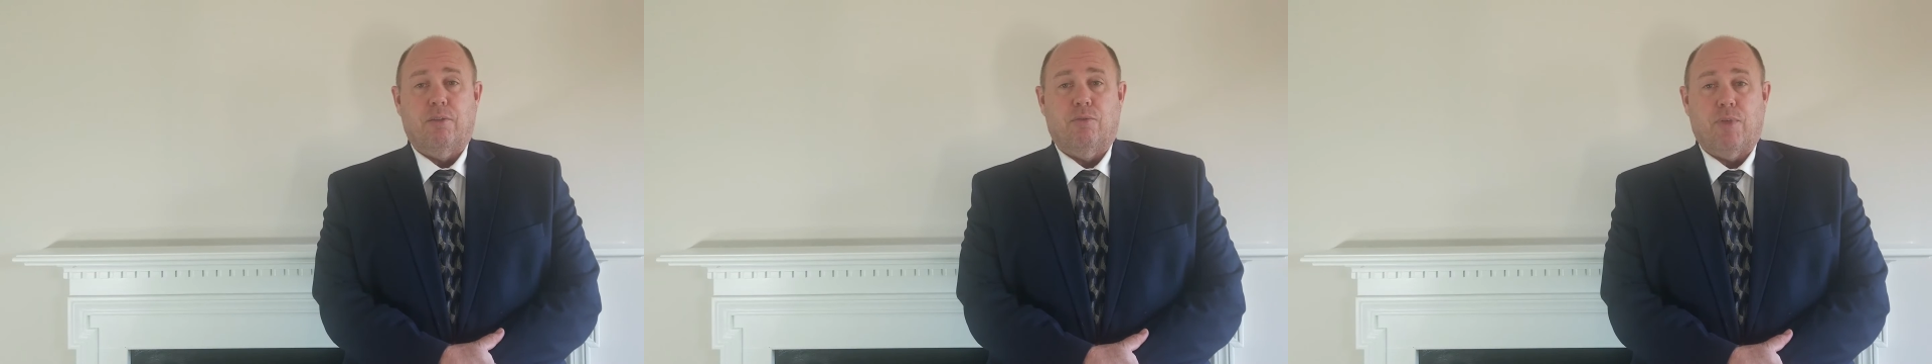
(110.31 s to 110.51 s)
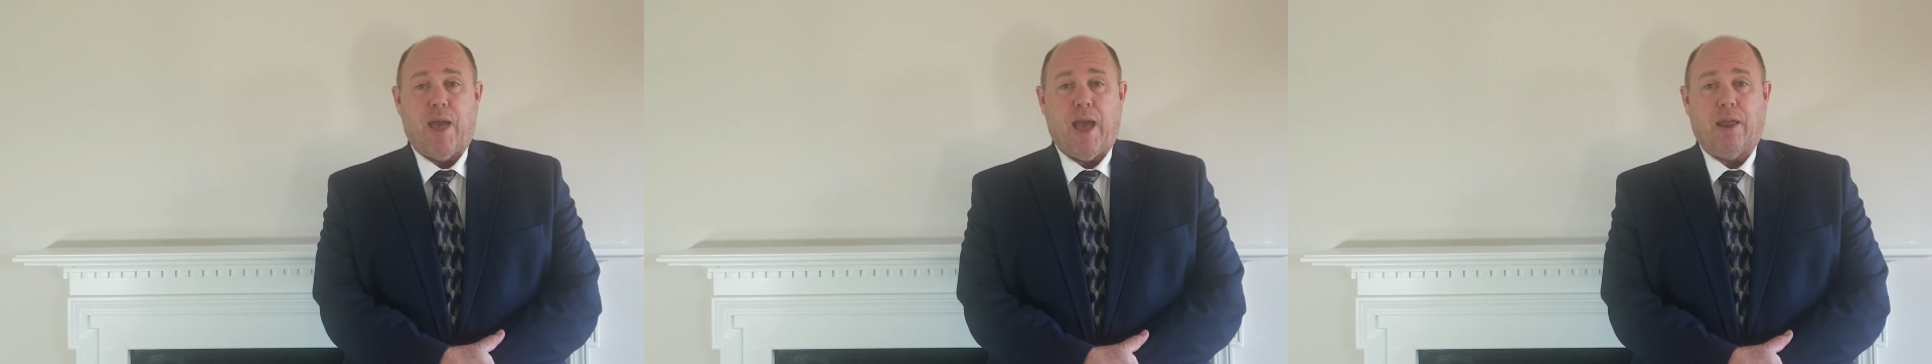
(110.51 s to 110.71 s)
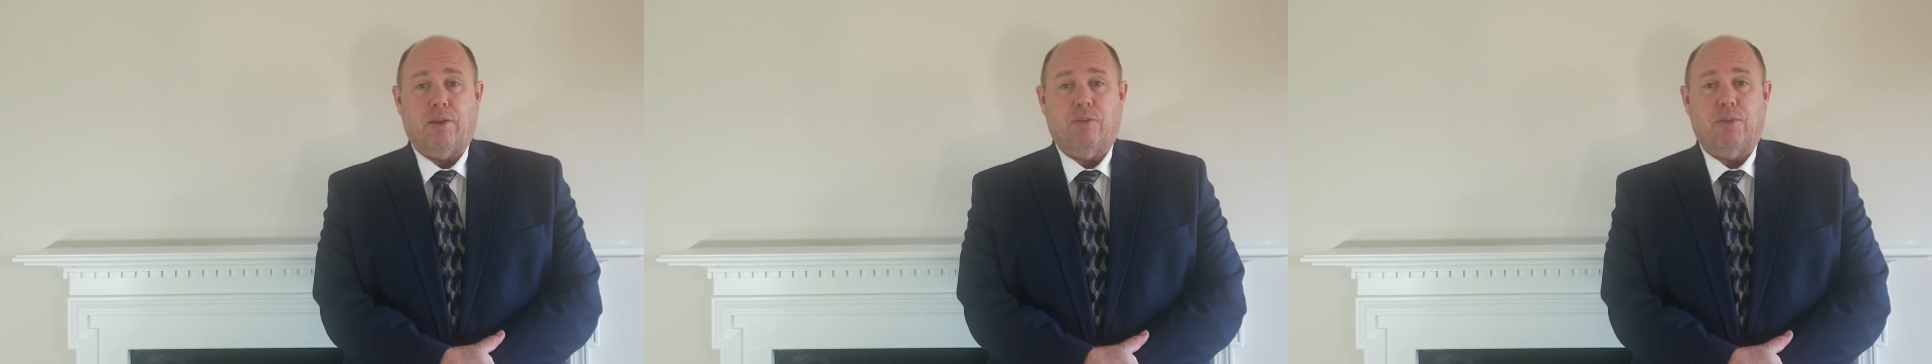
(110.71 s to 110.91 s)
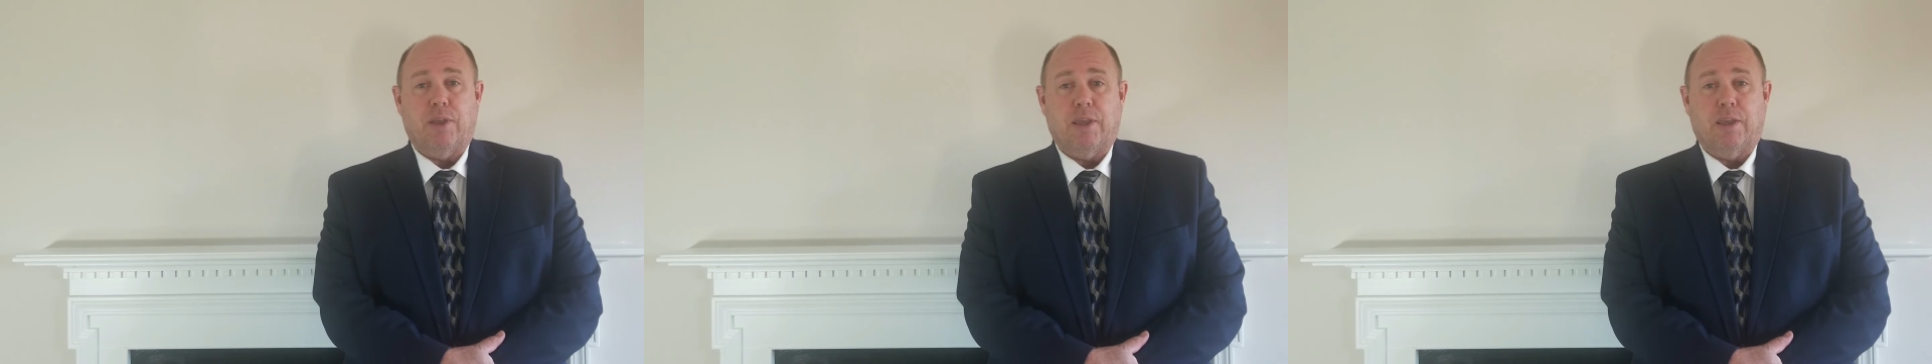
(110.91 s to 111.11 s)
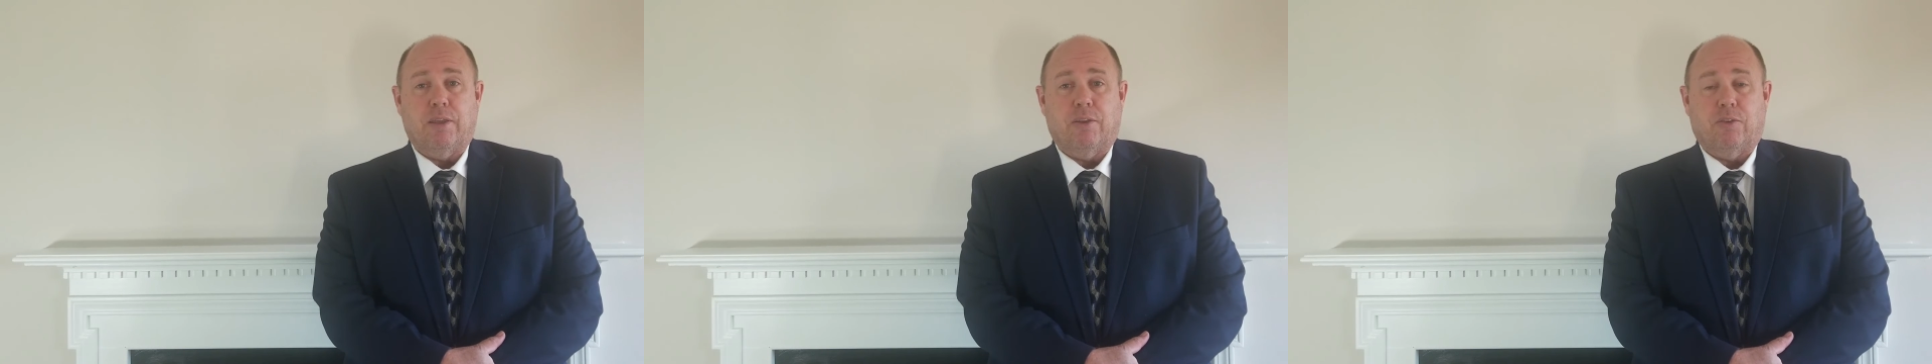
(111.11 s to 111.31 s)
that
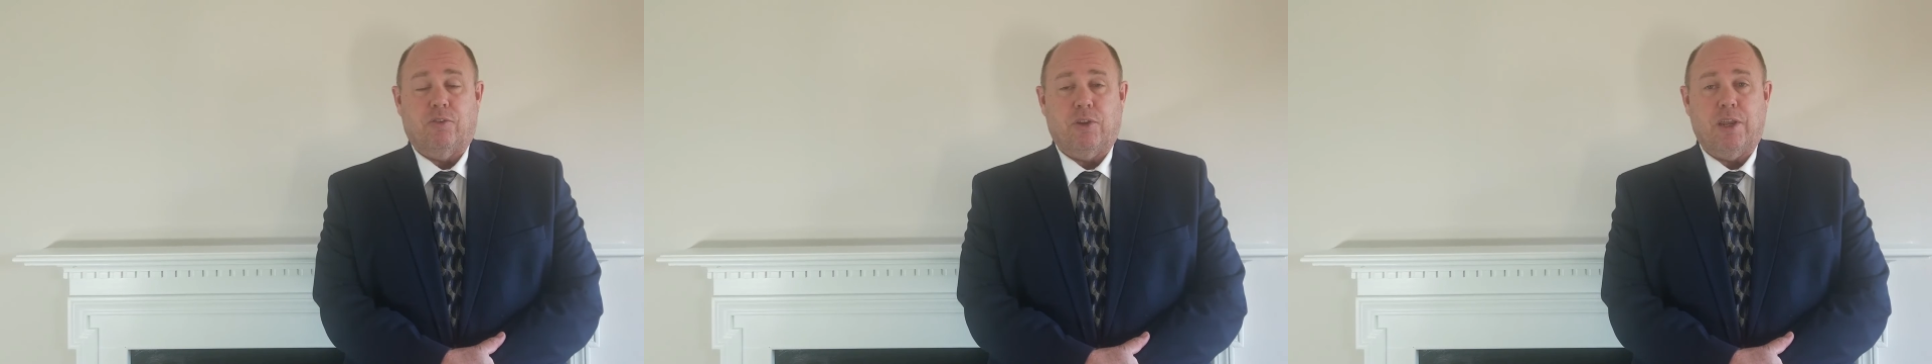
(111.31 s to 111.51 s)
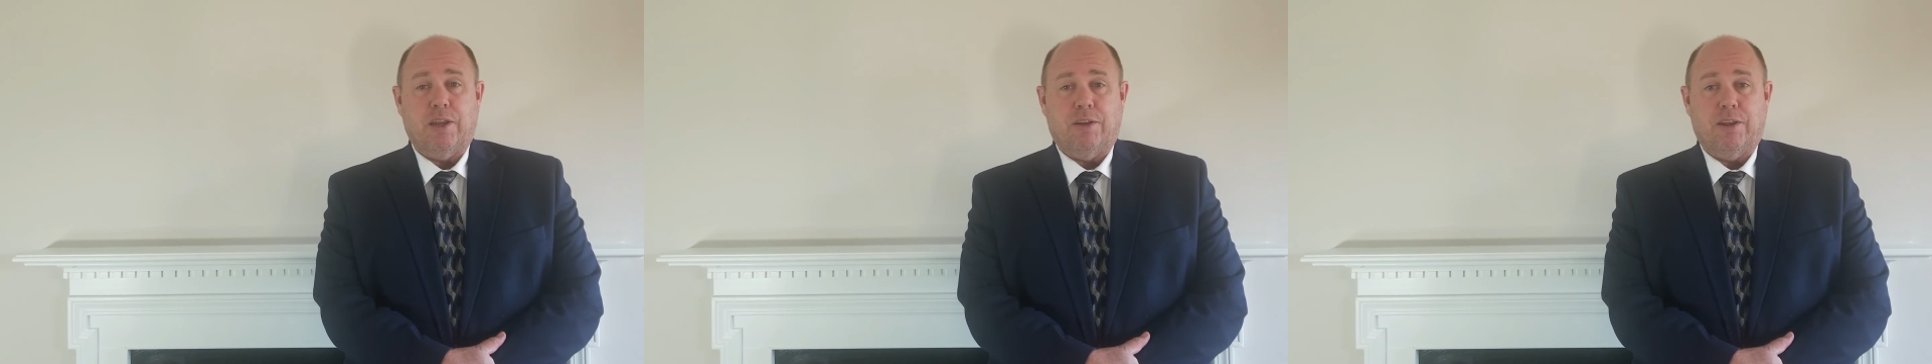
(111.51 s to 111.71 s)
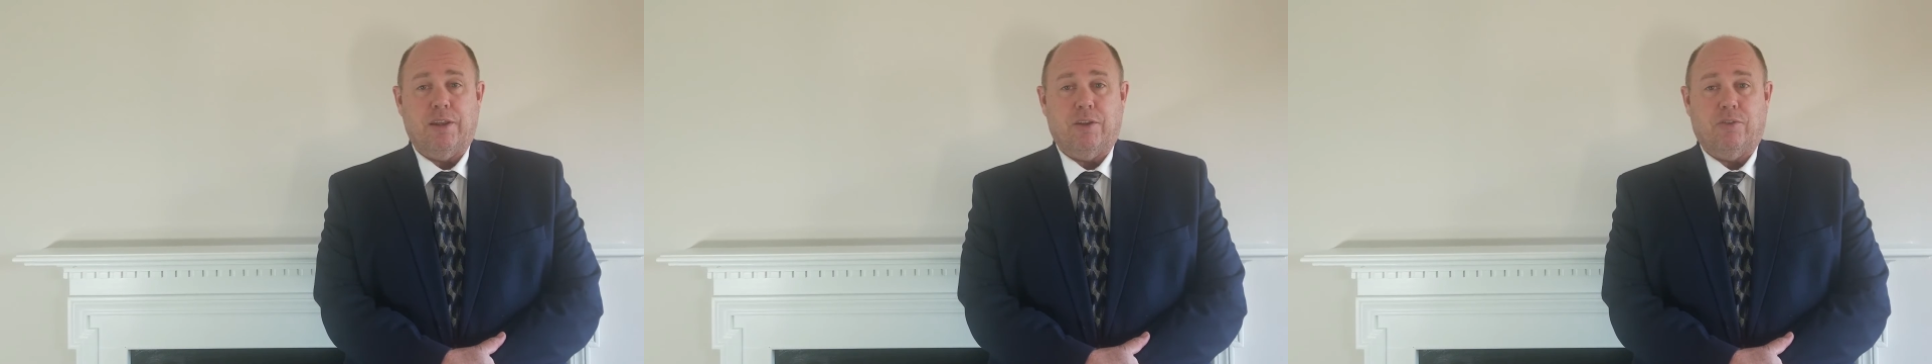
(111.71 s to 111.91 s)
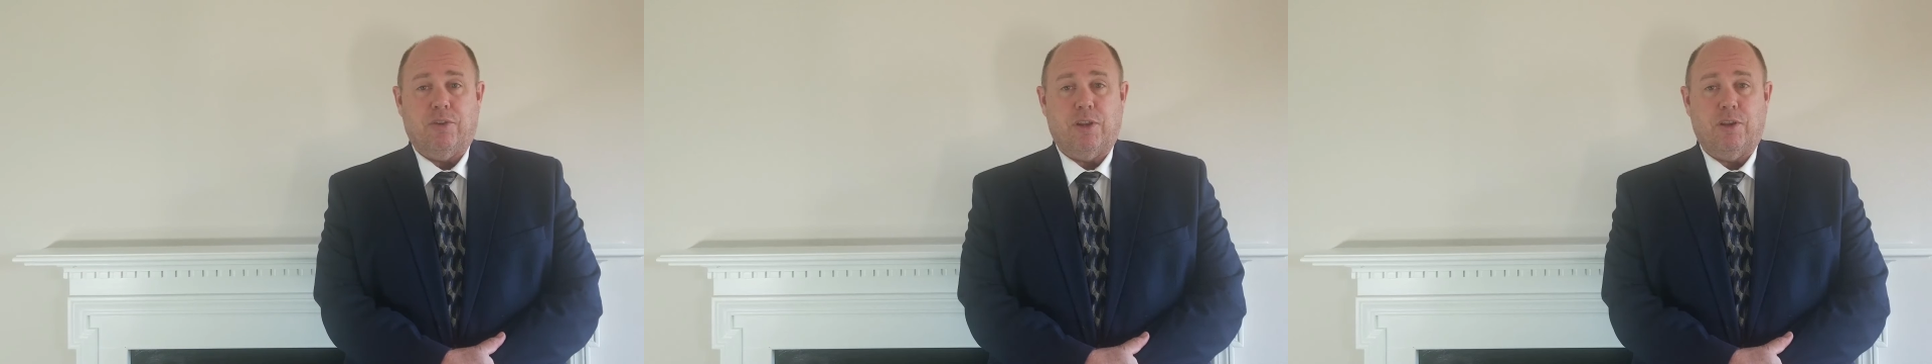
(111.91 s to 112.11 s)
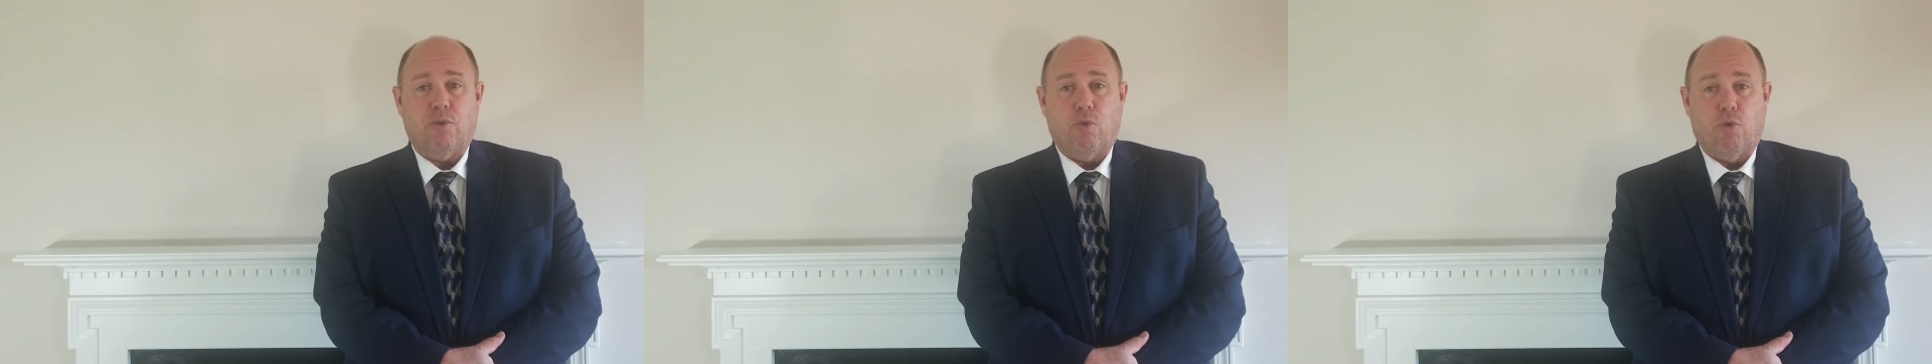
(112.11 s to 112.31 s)
the
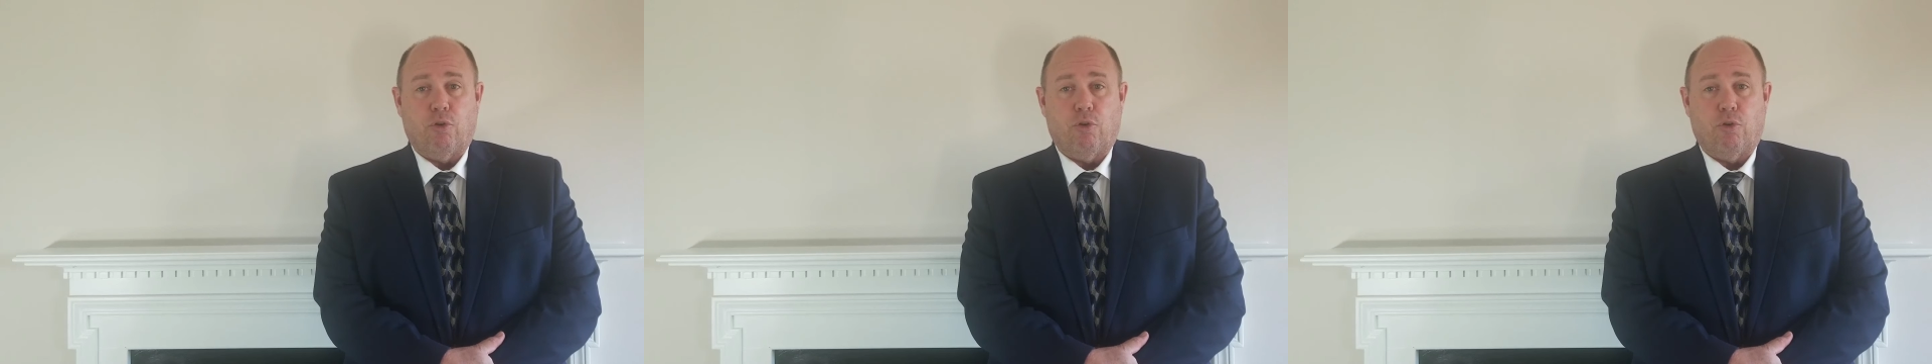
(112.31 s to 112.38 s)
CDC